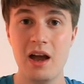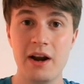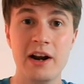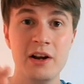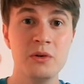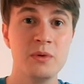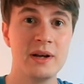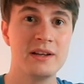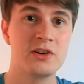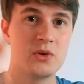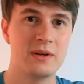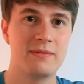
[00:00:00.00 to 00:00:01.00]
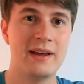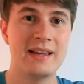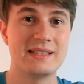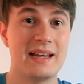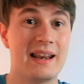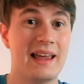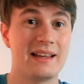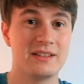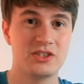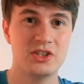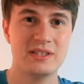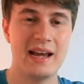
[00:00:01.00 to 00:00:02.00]
Another really great thing is that like
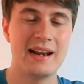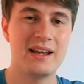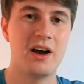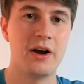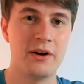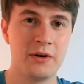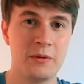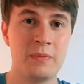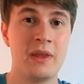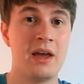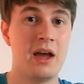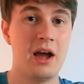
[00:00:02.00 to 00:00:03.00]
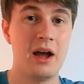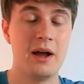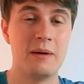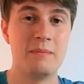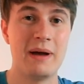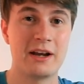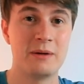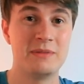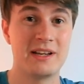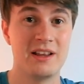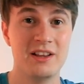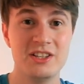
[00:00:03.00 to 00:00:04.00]
just any other backup
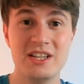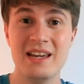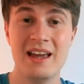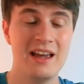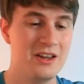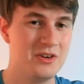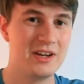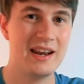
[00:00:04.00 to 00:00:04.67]
technology, you